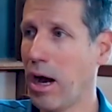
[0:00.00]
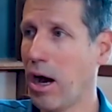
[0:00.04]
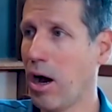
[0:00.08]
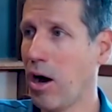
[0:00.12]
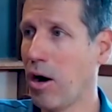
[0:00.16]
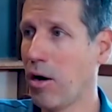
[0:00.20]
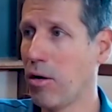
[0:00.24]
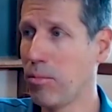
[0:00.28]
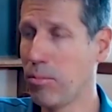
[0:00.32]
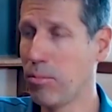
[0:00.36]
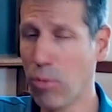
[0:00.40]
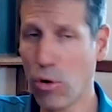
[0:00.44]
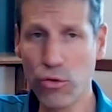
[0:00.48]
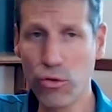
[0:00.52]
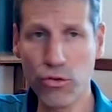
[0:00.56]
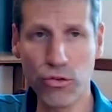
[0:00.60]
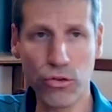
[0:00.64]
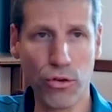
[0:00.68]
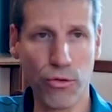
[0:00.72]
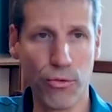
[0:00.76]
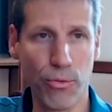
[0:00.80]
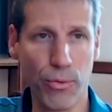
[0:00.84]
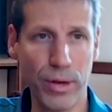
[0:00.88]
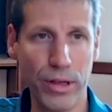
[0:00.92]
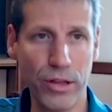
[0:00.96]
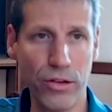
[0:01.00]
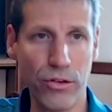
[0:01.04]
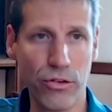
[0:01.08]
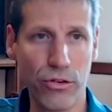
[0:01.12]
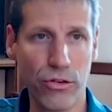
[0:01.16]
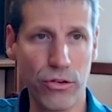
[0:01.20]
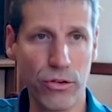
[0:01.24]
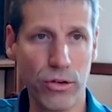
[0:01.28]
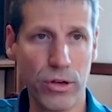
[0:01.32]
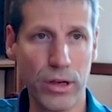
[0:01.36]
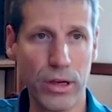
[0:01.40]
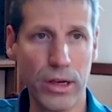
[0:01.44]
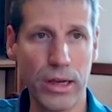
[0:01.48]
most of which,
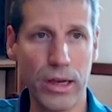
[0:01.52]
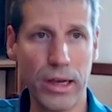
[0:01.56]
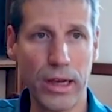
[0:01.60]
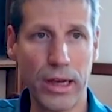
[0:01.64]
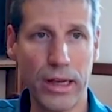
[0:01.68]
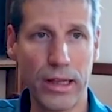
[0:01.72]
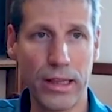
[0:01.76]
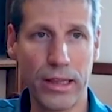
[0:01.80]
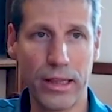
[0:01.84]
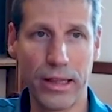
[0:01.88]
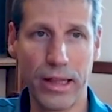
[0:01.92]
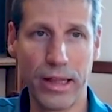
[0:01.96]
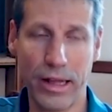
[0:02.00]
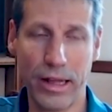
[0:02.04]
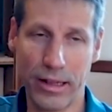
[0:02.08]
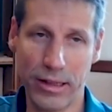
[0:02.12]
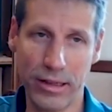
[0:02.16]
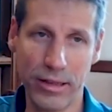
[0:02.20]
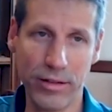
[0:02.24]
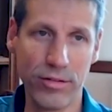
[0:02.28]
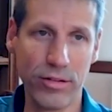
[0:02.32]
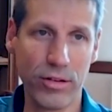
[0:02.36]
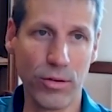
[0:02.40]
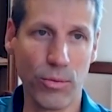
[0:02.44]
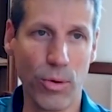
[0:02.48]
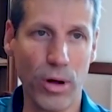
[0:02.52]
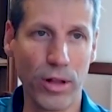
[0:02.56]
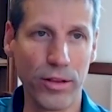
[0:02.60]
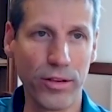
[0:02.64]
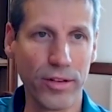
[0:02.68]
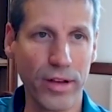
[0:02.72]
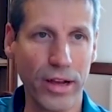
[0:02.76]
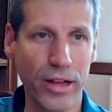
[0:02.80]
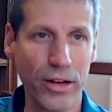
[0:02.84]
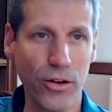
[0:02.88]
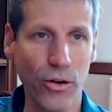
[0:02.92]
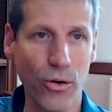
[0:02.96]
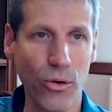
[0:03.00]
at least the ones I
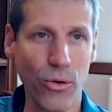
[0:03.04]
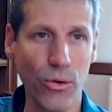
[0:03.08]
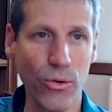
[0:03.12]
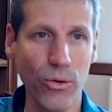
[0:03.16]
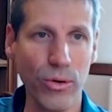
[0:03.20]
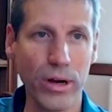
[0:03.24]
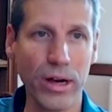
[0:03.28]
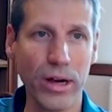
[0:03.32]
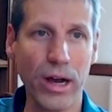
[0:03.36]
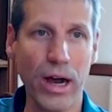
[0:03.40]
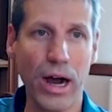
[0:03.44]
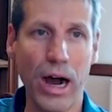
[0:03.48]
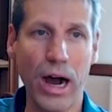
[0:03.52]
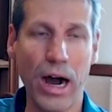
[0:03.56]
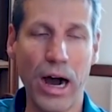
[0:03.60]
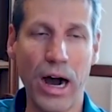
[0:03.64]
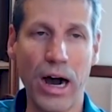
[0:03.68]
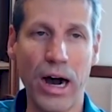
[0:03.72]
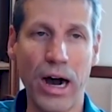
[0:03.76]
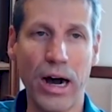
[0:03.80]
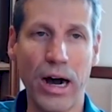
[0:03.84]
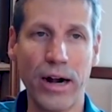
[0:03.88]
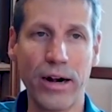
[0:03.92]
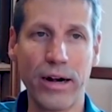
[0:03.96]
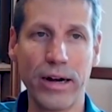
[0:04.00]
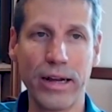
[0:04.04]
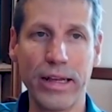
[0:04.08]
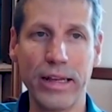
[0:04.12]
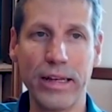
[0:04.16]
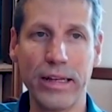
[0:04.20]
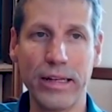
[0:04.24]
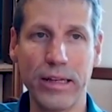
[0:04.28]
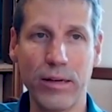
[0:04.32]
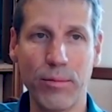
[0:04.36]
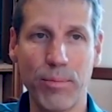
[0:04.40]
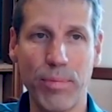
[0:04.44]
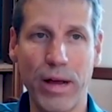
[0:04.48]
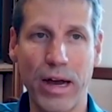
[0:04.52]
know, are in the
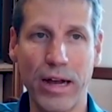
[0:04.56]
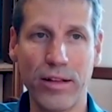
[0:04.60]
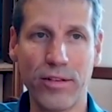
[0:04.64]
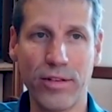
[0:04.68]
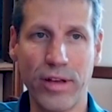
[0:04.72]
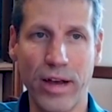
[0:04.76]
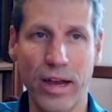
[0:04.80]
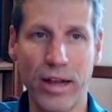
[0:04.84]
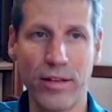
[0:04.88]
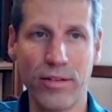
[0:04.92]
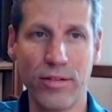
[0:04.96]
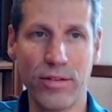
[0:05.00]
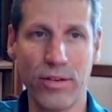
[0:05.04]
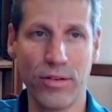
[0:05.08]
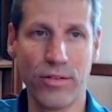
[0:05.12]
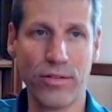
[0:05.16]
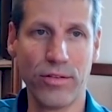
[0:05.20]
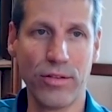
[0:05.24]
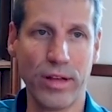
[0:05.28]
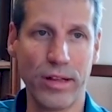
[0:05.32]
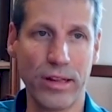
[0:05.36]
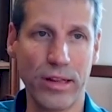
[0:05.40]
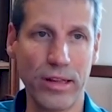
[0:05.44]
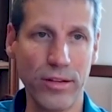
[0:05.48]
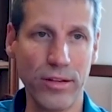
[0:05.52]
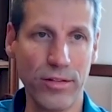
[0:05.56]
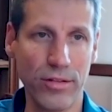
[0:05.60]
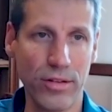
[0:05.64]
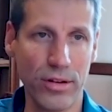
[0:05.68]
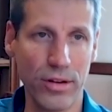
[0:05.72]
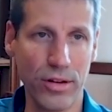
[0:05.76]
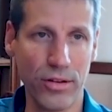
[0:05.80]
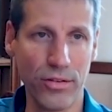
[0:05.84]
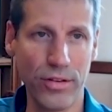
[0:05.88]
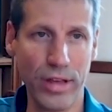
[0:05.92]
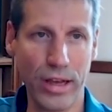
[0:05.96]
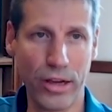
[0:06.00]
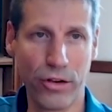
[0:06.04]
applied sciences, at least in the
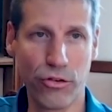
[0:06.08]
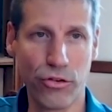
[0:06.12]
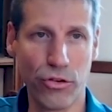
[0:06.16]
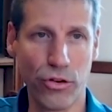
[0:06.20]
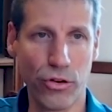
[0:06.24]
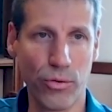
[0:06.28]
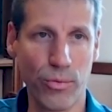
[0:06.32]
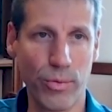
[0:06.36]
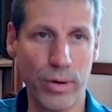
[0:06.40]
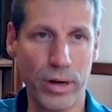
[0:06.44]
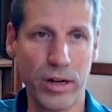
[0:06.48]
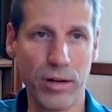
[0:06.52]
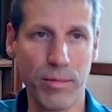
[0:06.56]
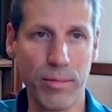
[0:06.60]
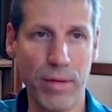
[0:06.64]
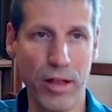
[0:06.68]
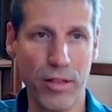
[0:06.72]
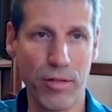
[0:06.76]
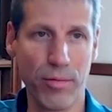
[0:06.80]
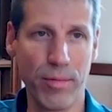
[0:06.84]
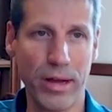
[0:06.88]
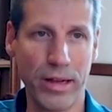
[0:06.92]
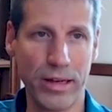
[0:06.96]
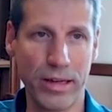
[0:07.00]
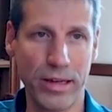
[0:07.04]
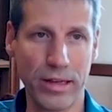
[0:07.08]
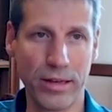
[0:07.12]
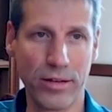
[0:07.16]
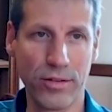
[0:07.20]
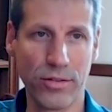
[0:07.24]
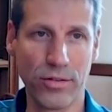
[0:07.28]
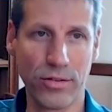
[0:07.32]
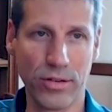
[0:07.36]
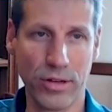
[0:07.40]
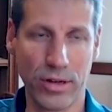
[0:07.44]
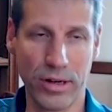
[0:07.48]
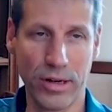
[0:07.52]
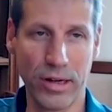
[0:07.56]
section where the Mathematics
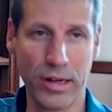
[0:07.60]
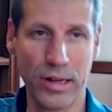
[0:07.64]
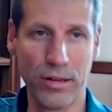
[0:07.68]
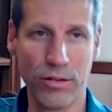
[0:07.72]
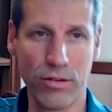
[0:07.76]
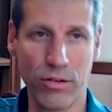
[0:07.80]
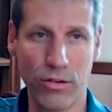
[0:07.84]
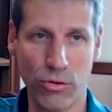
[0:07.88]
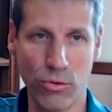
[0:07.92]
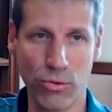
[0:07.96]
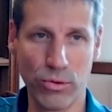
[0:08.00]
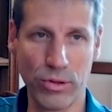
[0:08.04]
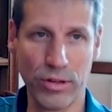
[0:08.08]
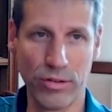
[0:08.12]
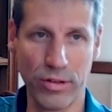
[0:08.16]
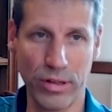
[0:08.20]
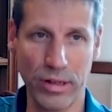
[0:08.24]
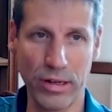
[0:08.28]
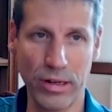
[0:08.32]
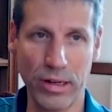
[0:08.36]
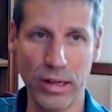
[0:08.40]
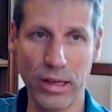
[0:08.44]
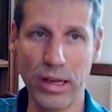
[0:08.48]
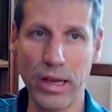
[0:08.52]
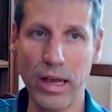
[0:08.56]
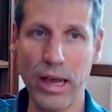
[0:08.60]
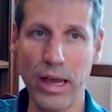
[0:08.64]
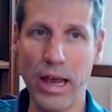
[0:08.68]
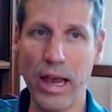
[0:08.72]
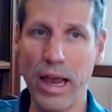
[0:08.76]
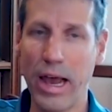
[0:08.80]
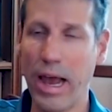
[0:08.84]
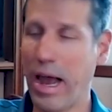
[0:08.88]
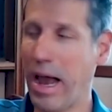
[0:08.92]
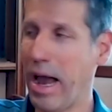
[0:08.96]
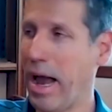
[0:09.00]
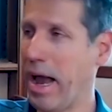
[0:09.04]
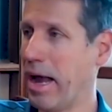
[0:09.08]
Institute is in.
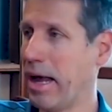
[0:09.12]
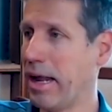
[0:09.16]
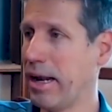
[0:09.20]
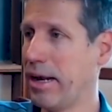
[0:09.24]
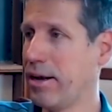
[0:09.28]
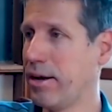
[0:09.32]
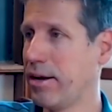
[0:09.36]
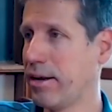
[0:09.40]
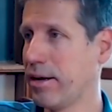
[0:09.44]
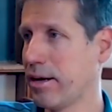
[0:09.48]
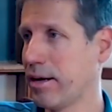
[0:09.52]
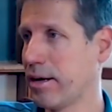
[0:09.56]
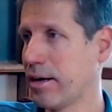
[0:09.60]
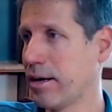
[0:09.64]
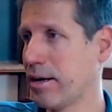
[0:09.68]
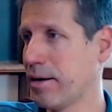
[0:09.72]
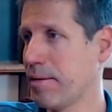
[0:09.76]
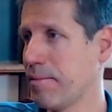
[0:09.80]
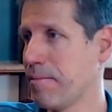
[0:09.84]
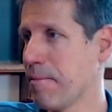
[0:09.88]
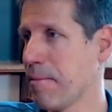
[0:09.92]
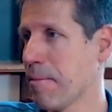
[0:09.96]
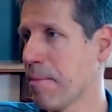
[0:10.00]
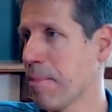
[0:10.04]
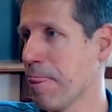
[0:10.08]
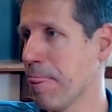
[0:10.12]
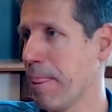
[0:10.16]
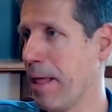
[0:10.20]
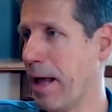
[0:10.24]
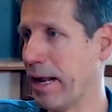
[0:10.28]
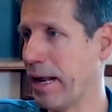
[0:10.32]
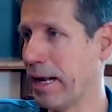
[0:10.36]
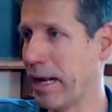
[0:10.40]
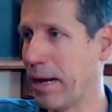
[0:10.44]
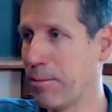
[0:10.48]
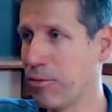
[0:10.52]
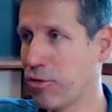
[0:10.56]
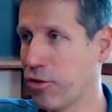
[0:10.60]
And
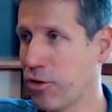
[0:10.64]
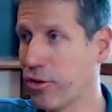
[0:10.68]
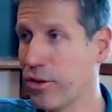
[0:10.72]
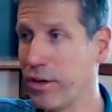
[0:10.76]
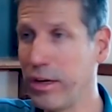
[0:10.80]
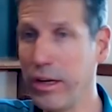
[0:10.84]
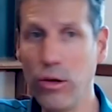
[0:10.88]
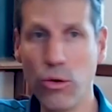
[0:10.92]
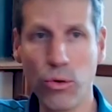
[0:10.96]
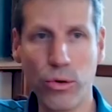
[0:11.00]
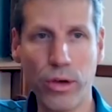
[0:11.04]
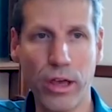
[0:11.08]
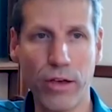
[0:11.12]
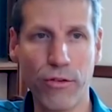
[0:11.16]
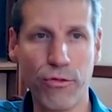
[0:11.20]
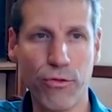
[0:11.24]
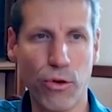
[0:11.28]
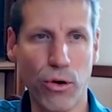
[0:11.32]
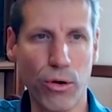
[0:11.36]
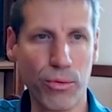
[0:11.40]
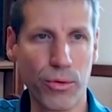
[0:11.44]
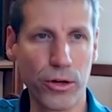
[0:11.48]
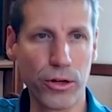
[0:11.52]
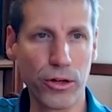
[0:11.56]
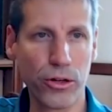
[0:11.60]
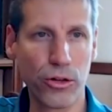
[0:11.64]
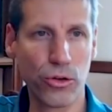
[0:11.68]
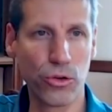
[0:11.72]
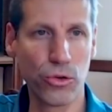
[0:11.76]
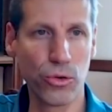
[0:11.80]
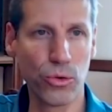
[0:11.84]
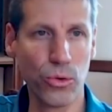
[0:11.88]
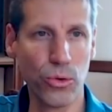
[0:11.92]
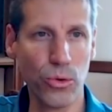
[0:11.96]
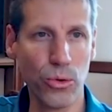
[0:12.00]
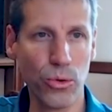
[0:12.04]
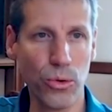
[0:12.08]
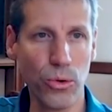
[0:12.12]
I'm certainly looking forward
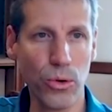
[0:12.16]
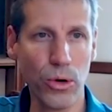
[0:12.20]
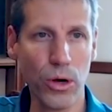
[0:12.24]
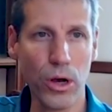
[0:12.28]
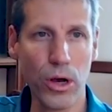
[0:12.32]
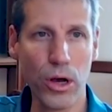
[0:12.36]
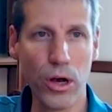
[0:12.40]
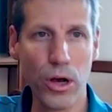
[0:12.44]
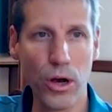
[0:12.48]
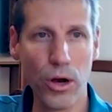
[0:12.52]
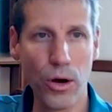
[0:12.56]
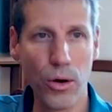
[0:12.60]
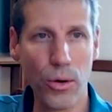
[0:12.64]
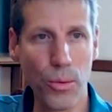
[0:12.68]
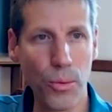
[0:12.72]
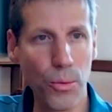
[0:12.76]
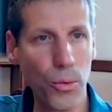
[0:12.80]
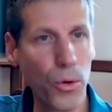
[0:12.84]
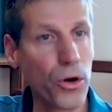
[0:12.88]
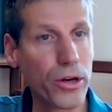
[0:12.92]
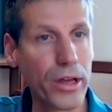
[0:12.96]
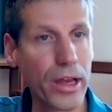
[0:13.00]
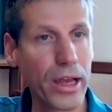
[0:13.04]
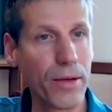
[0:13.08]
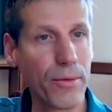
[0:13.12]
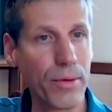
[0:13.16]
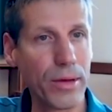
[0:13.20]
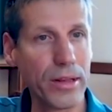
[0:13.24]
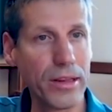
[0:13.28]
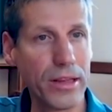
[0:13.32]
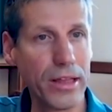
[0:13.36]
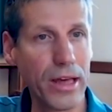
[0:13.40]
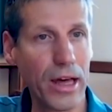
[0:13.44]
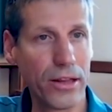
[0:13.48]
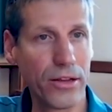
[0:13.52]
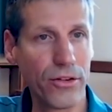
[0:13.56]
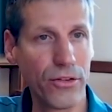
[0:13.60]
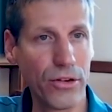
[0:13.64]
to working with the
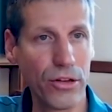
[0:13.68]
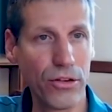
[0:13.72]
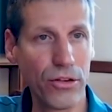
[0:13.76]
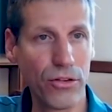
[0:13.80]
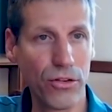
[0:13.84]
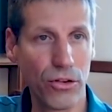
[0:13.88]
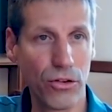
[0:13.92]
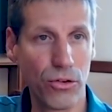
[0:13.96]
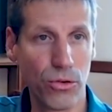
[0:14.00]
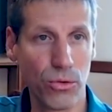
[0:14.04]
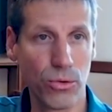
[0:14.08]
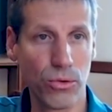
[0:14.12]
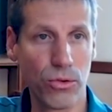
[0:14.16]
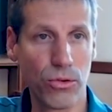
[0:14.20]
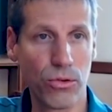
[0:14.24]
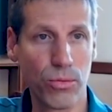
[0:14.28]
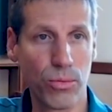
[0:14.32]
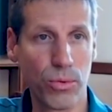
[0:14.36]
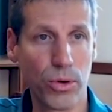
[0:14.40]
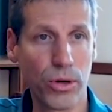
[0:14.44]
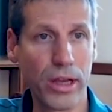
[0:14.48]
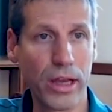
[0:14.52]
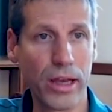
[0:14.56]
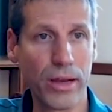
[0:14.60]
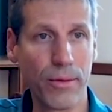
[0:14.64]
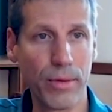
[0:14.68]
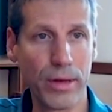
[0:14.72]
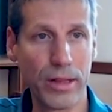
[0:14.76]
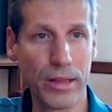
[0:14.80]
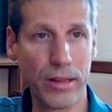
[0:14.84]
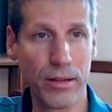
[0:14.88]
other institutes, working with the